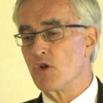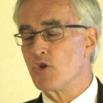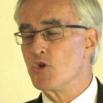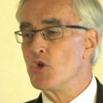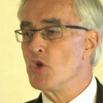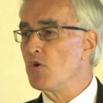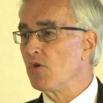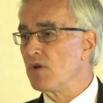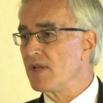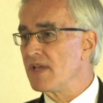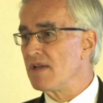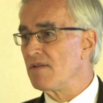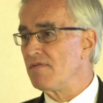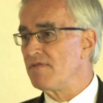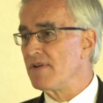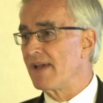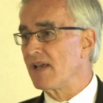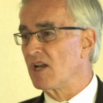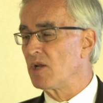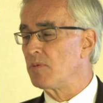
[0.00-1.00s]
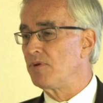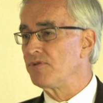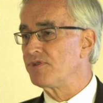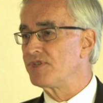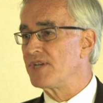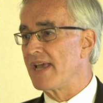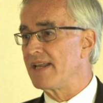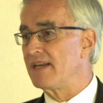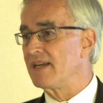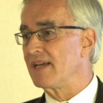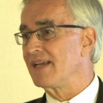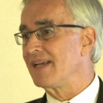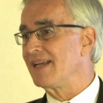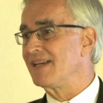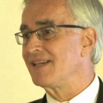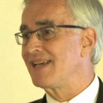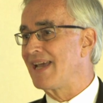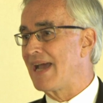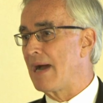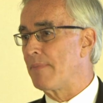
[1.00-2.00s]
newly available data
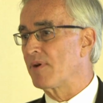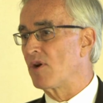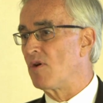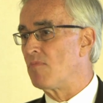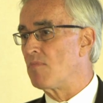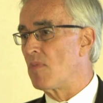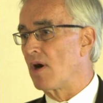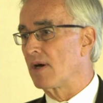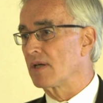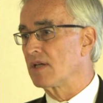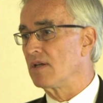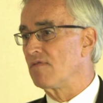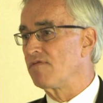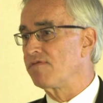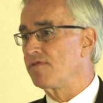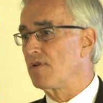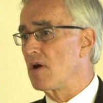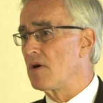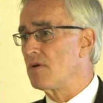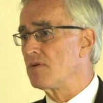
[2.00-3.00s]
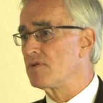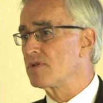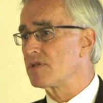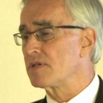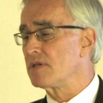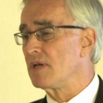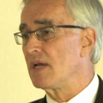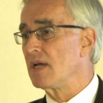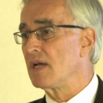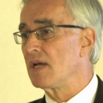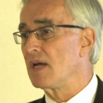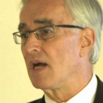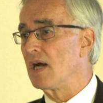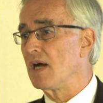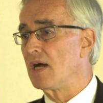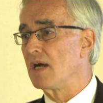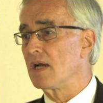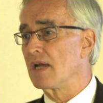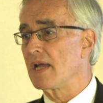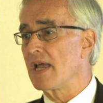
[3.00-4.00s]
in capital market flows
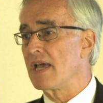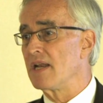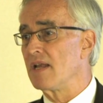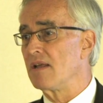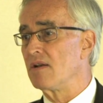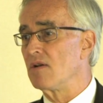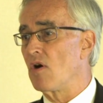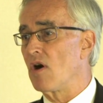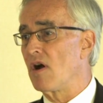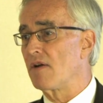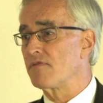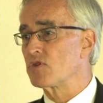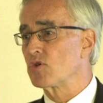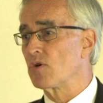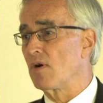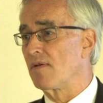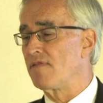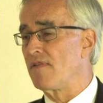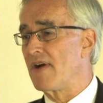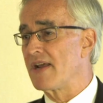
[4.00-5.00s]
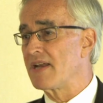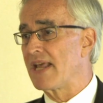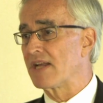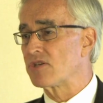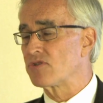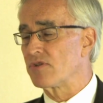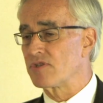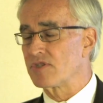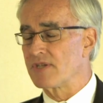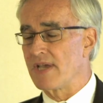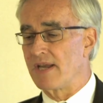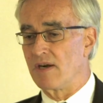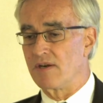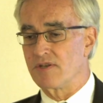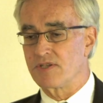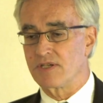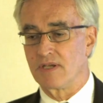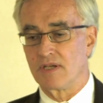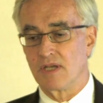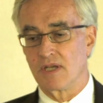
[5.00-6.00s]
and in offshore financial
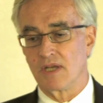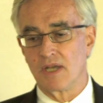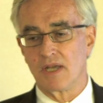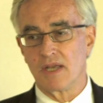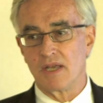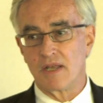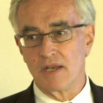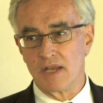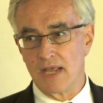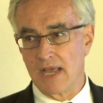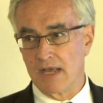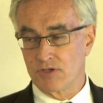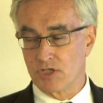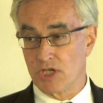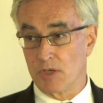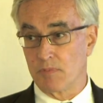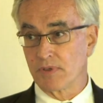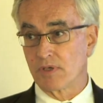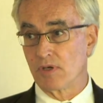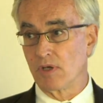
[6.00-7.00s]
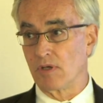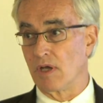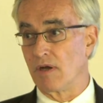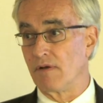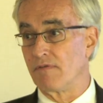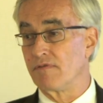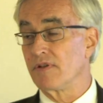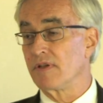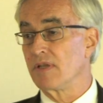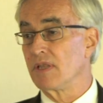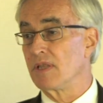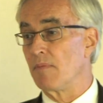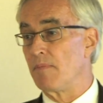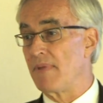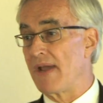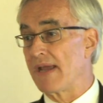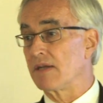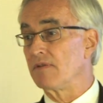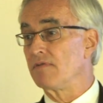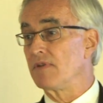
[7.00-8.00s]
centers. Now, typical of the
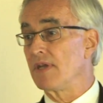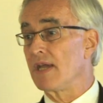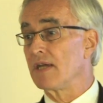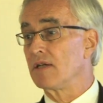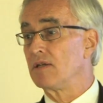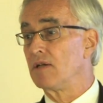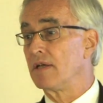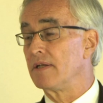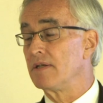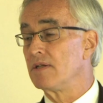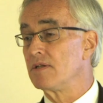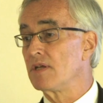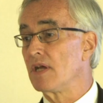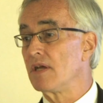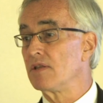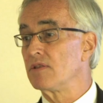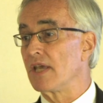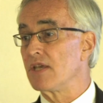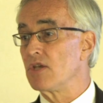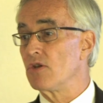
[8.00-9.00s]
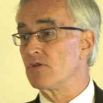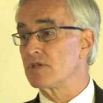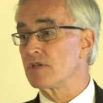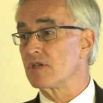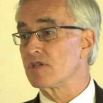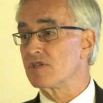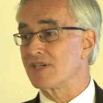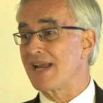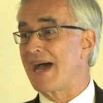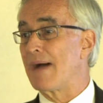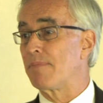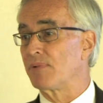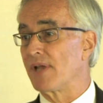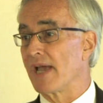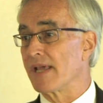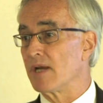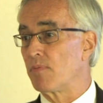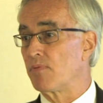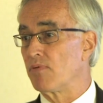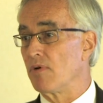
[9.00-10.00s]
Bank of England, they use a
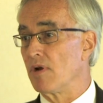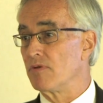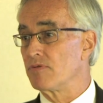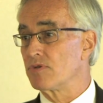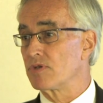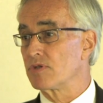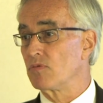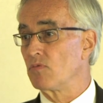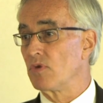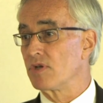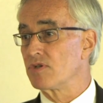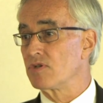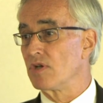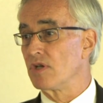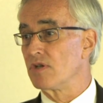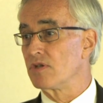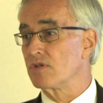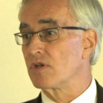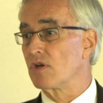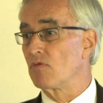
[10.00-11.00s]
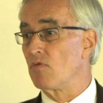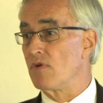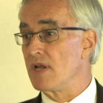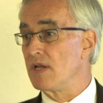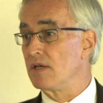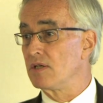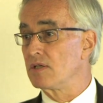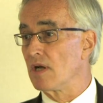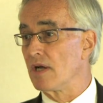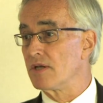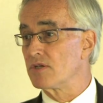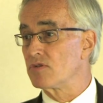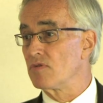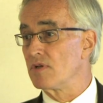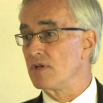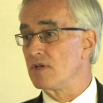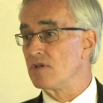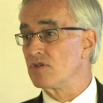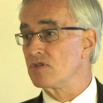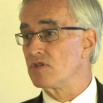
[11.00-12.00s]
stoplight approach, which is green
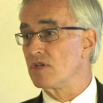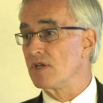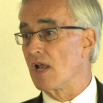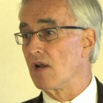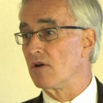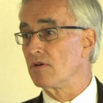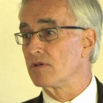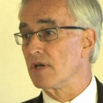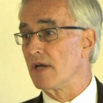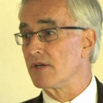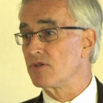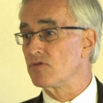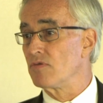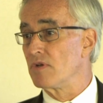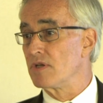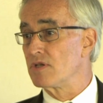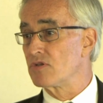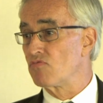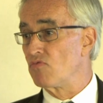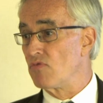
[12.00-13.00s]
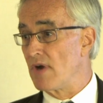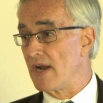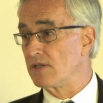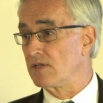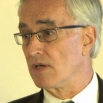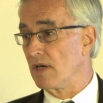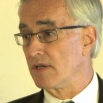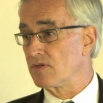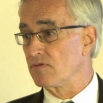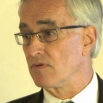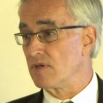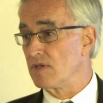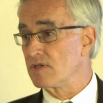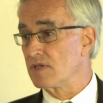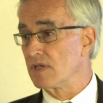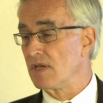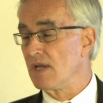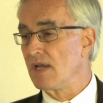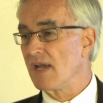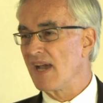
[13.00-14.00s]
countries, yellow countries, red
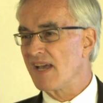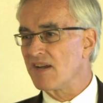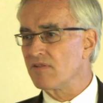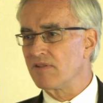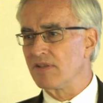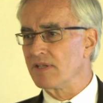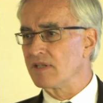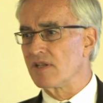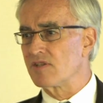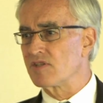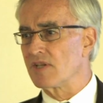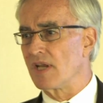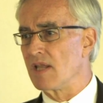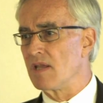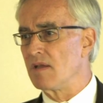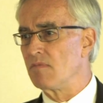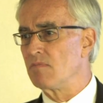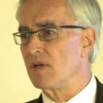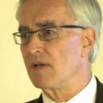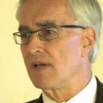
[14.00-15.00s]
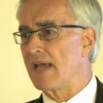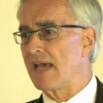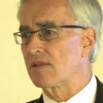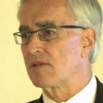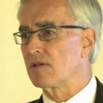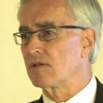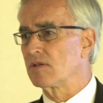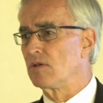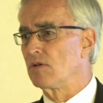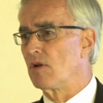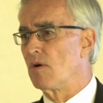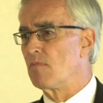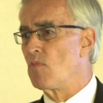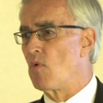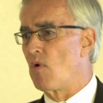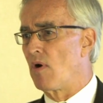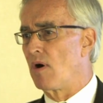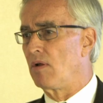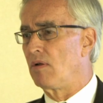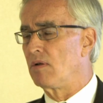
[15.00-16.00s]
countries. I don't think there's any ethical or
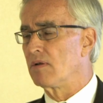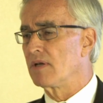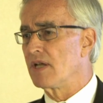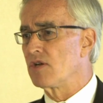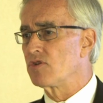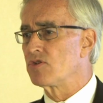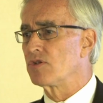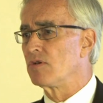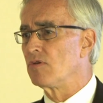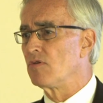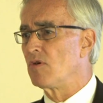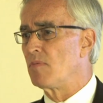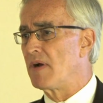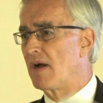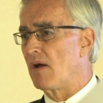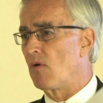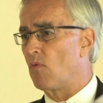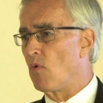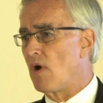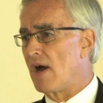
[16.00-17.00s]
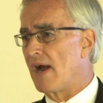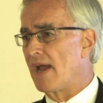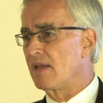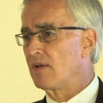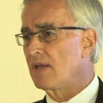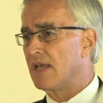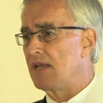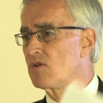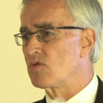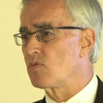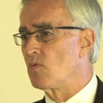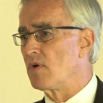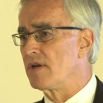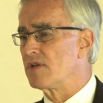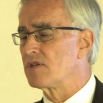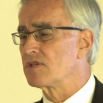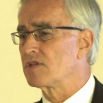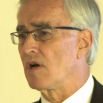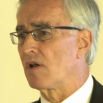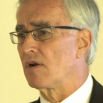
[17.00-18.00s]
moral issue about why each
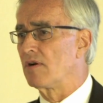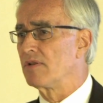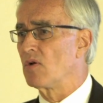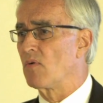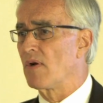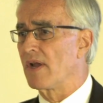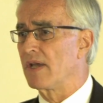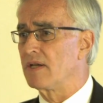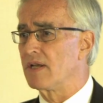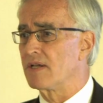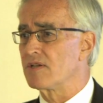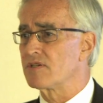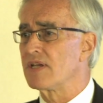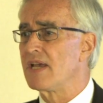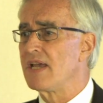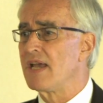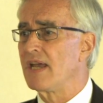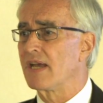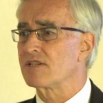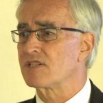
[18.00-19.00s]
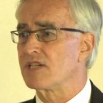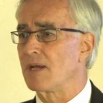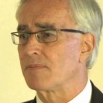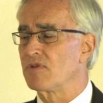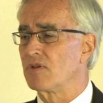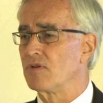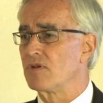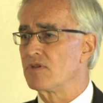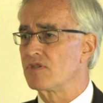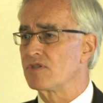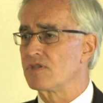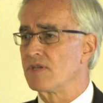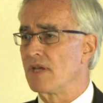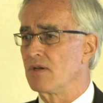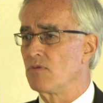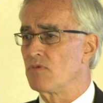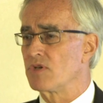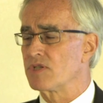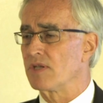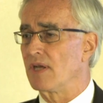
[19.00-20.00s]
one is colored the way it is, except to
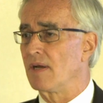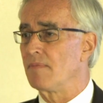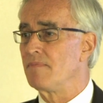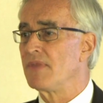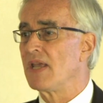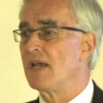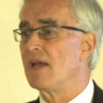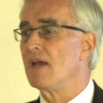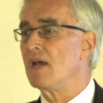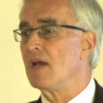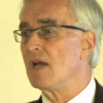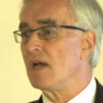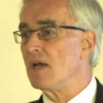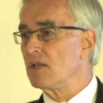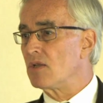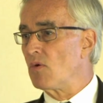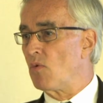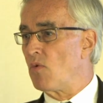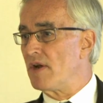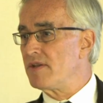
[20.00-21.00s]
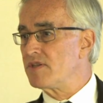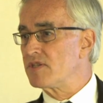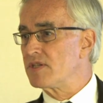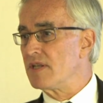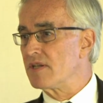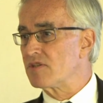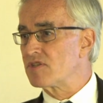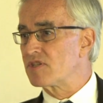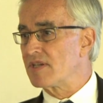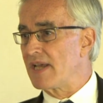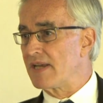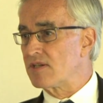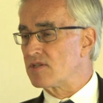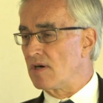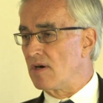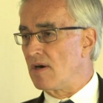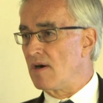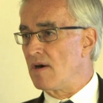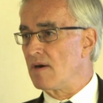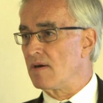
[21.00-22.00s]
distinguish them. The ones in the
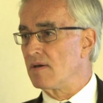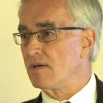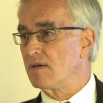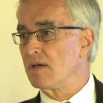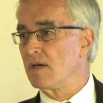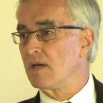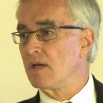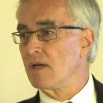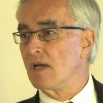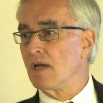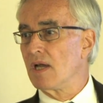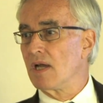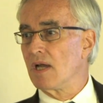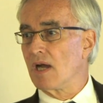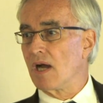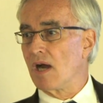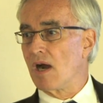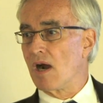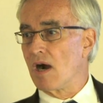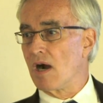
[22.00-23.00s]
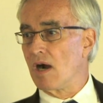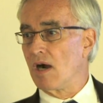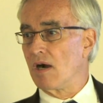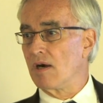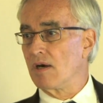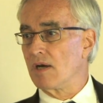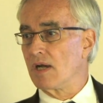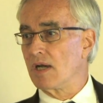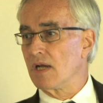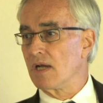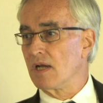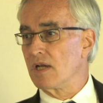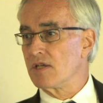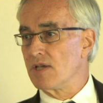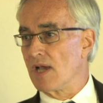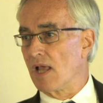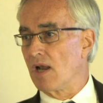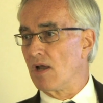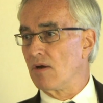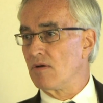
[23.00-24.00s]
center are
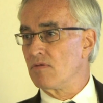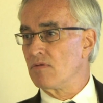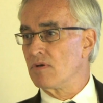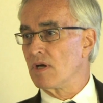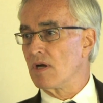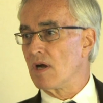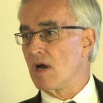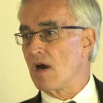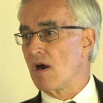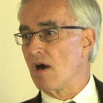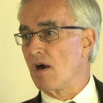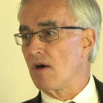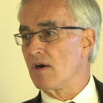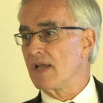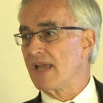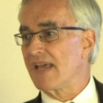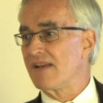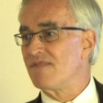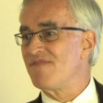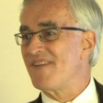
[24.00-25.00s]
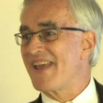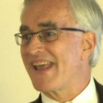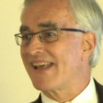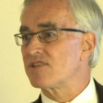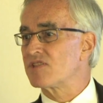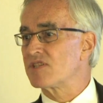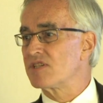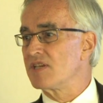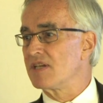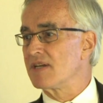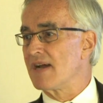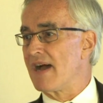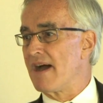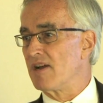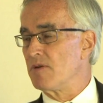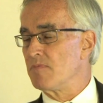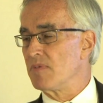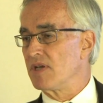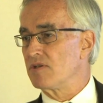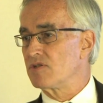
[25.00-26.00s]
yellow, are advanced
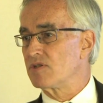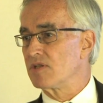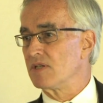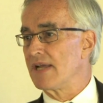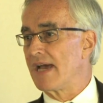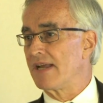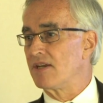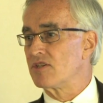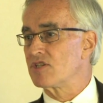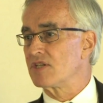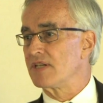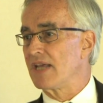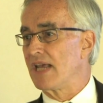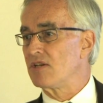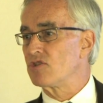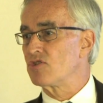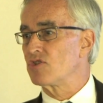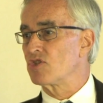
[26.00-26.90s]
economies, United States,